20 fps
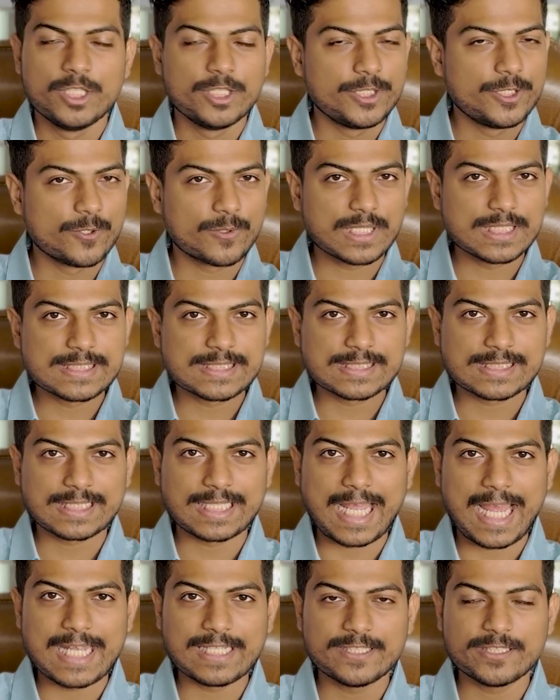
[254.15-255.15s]
You can
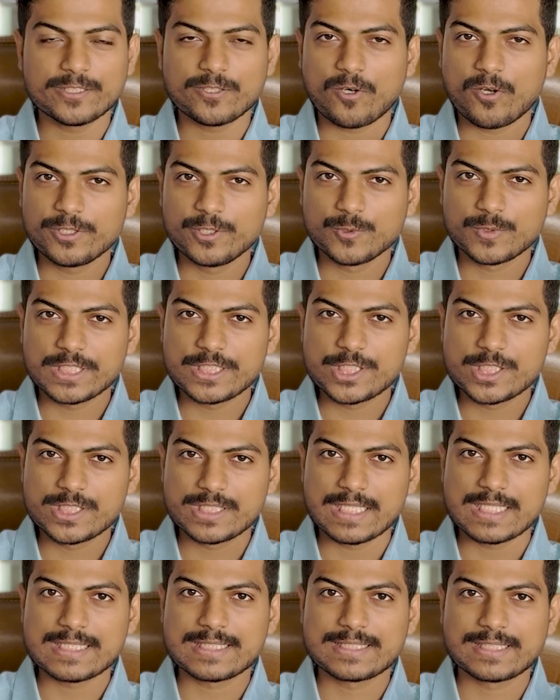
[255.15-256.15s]
scan it or you can
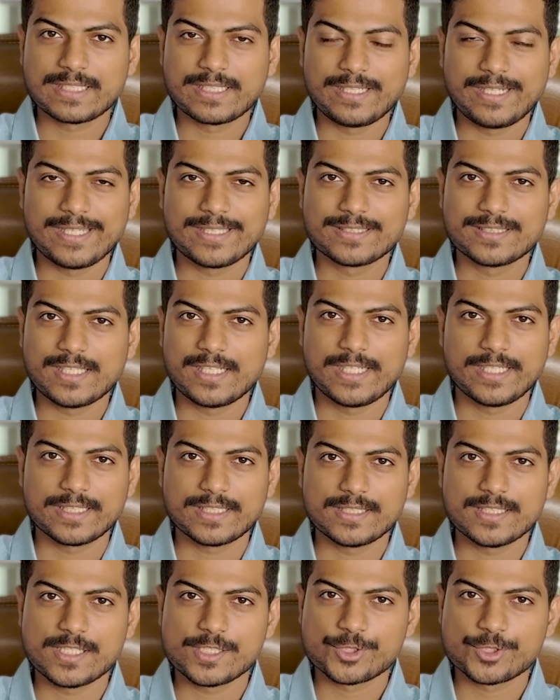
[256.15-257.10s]
just click the link in the